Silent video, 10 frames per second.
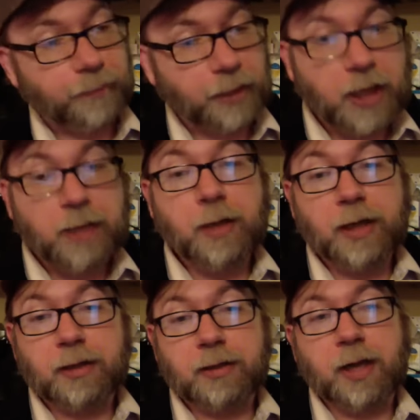Anybody
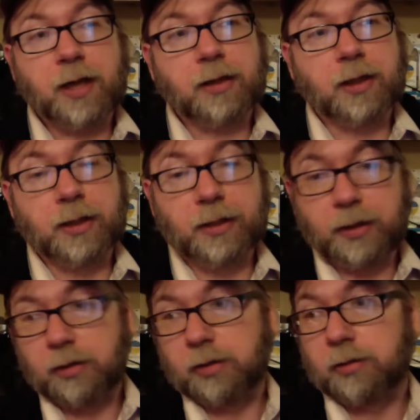can talk on
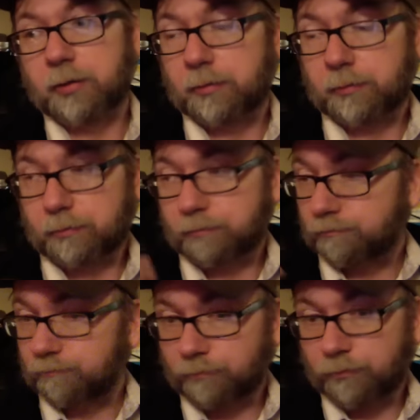here
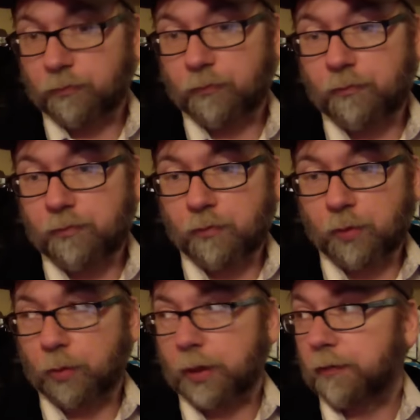
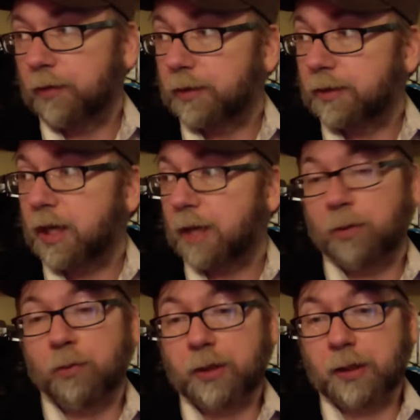for whatever and just talk
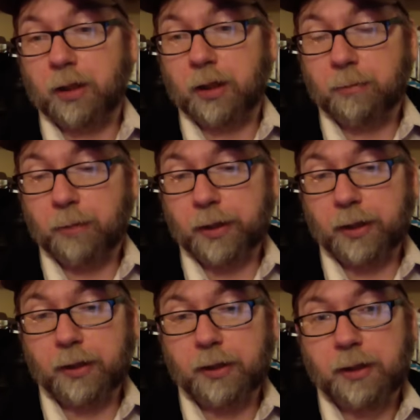about what they like.
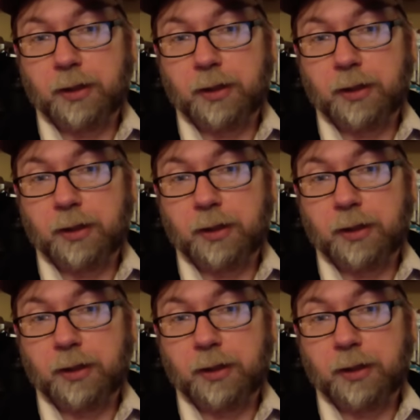But